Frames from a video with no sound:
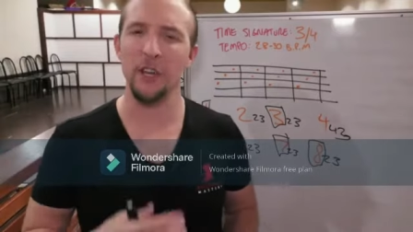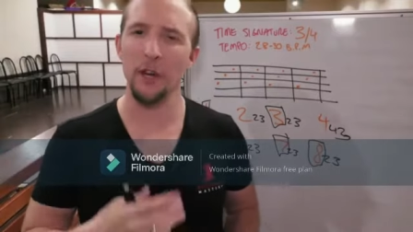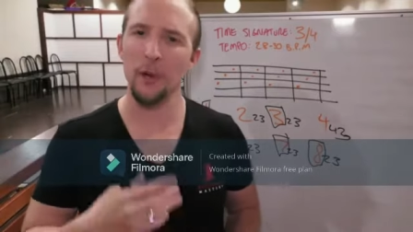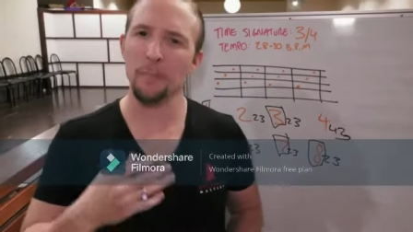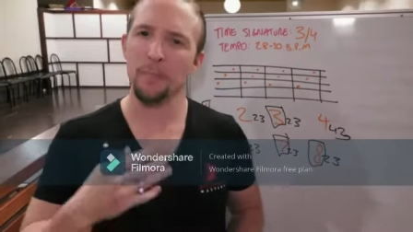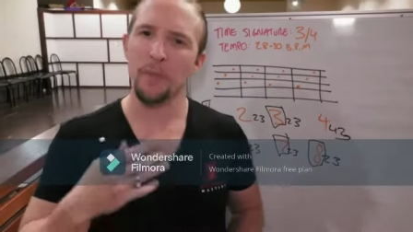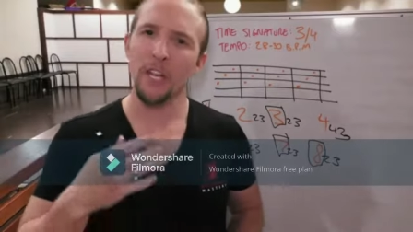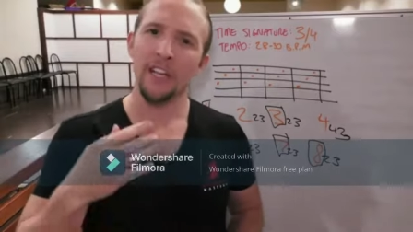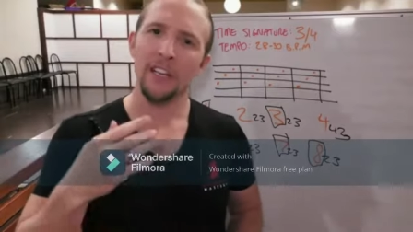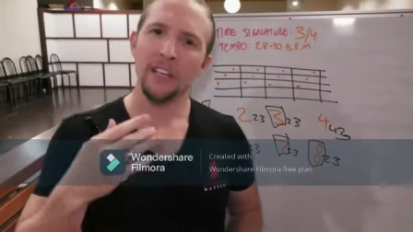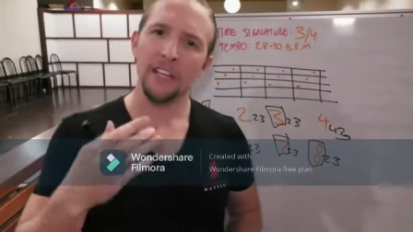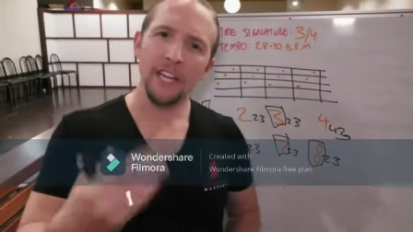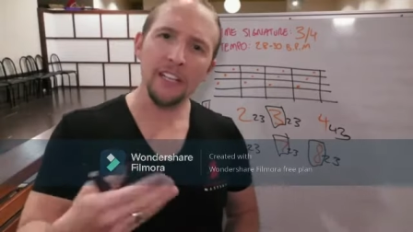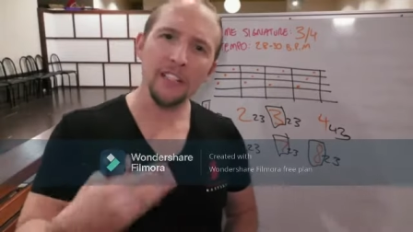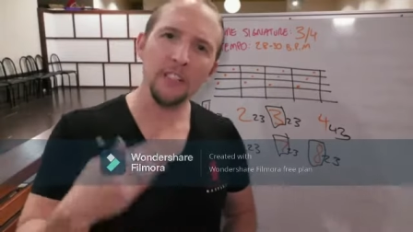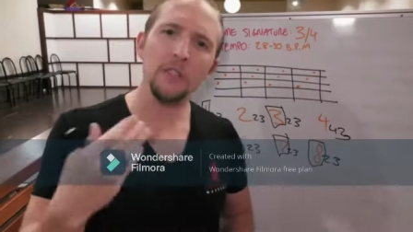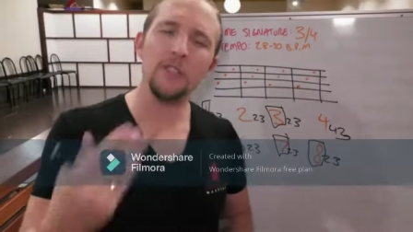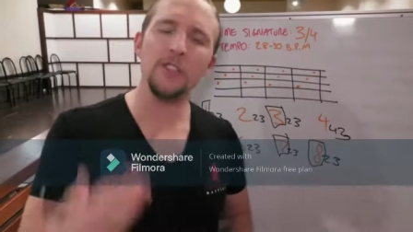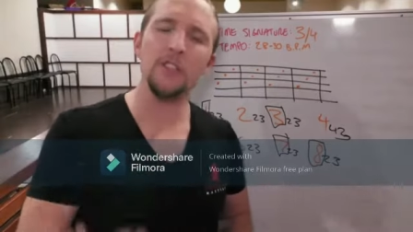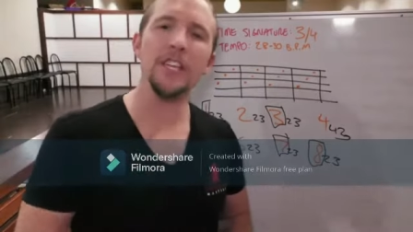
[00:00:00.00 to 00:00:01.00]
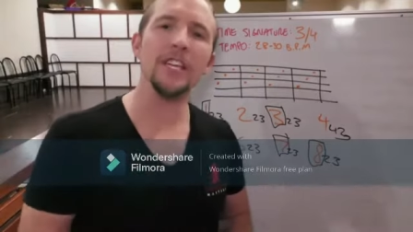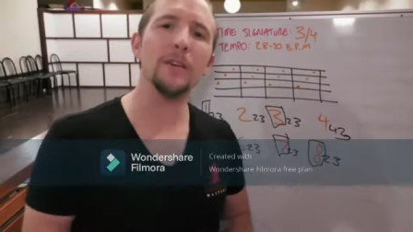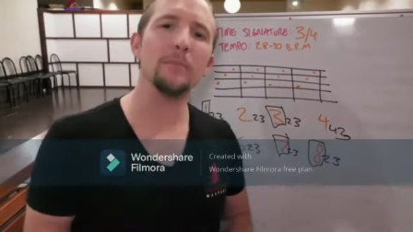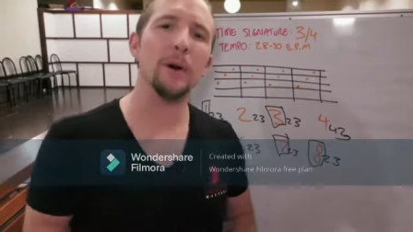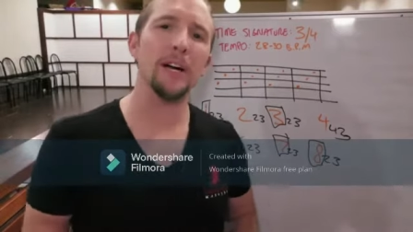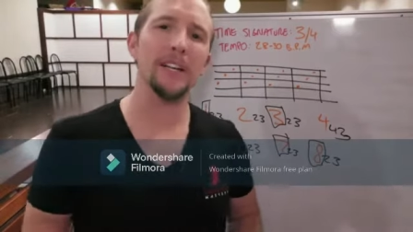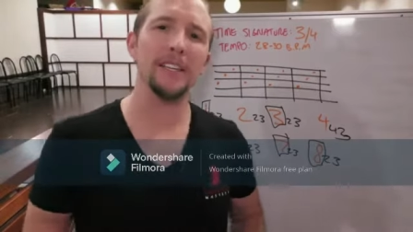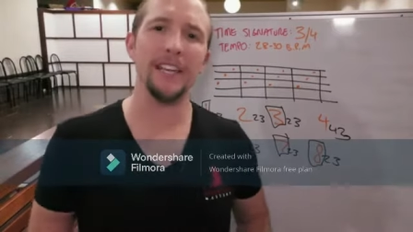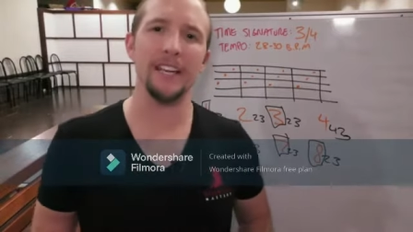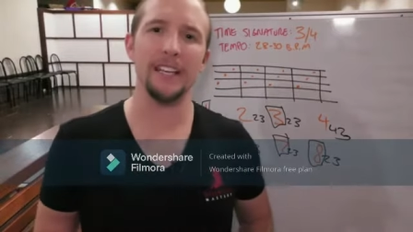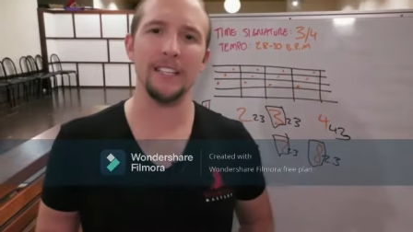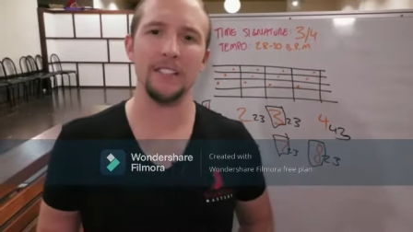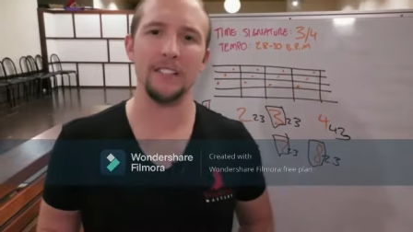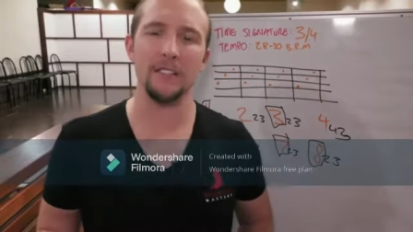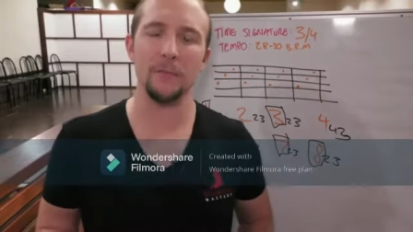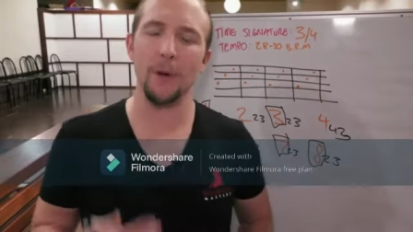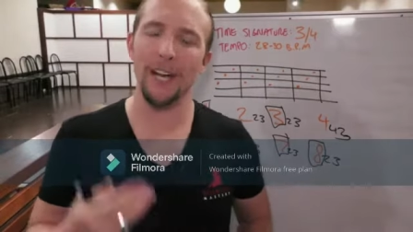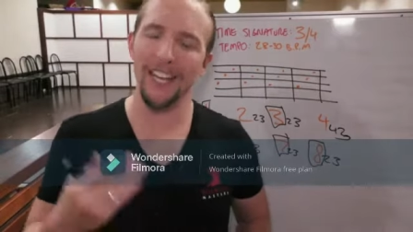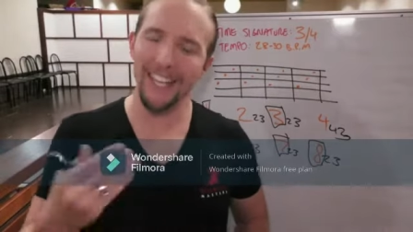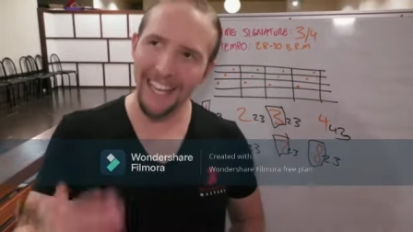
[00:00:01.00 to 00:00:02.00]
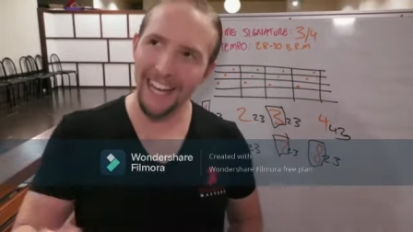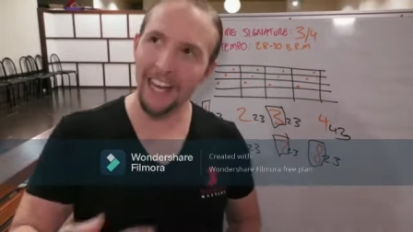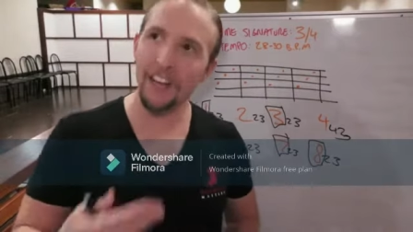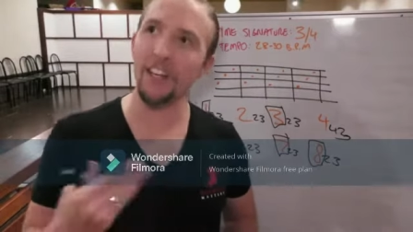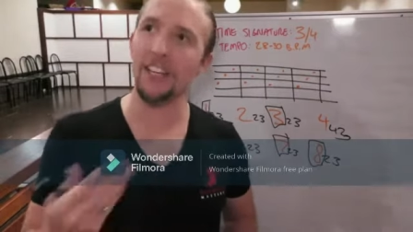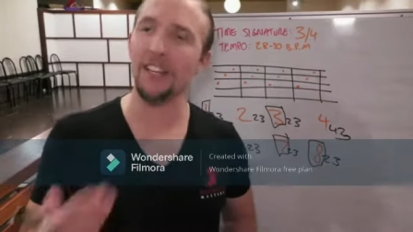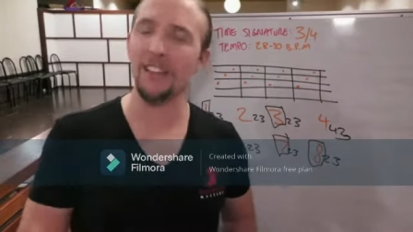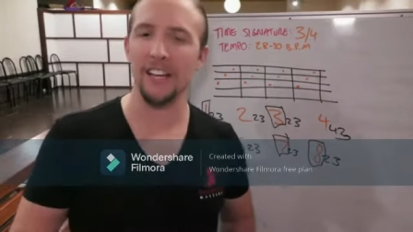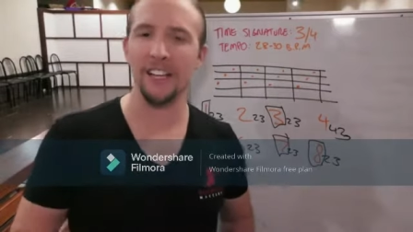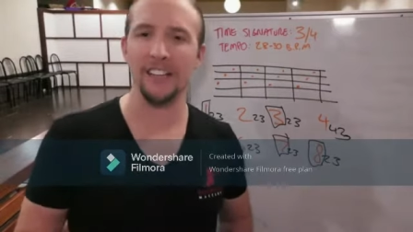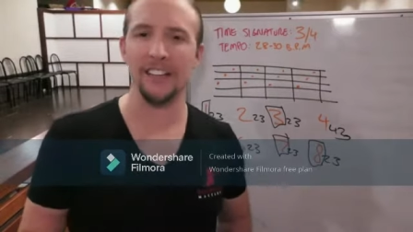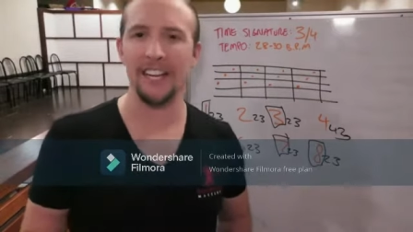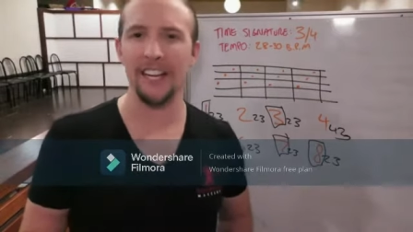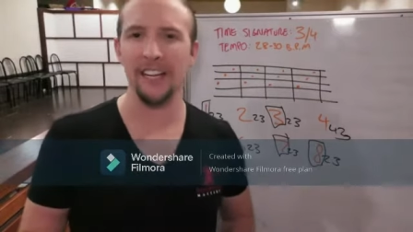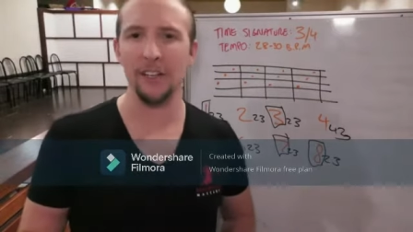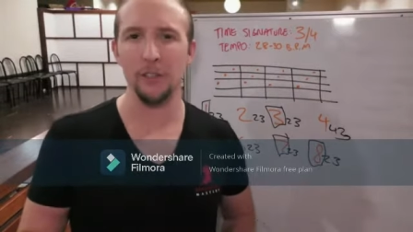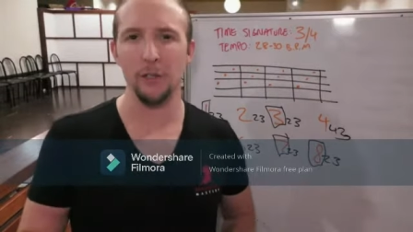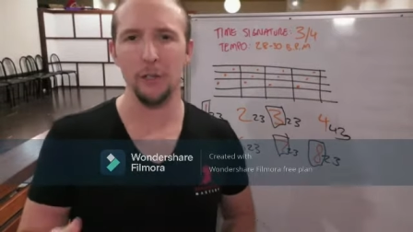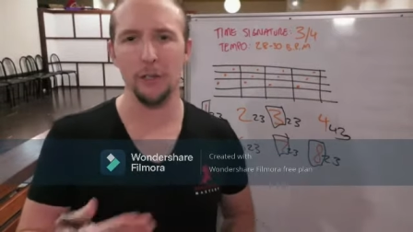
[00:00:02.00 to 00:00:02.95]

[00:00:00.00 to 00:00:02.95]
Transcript: So can you see by counting like that,